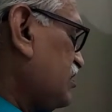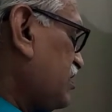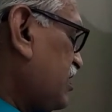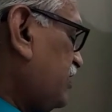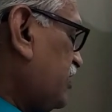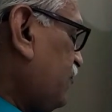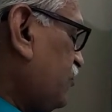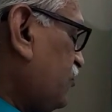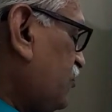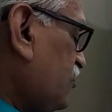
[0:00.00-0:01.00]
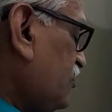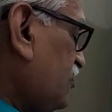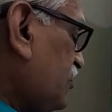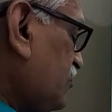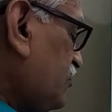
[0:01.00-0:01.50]
and therefore
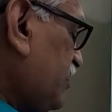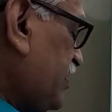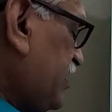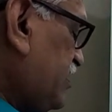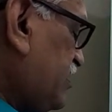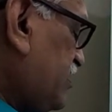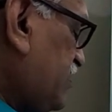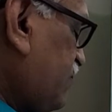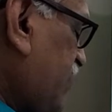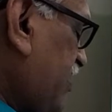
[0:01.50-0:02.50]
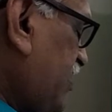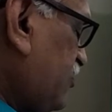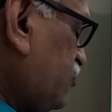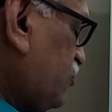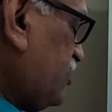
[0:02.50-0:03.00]
we get final
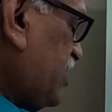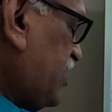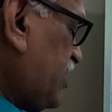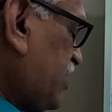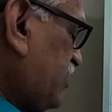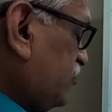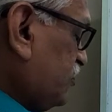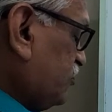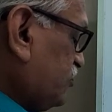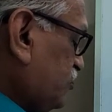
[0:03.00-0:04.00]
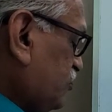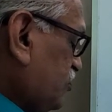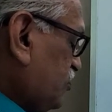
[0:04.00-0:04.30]
solution as z is equals to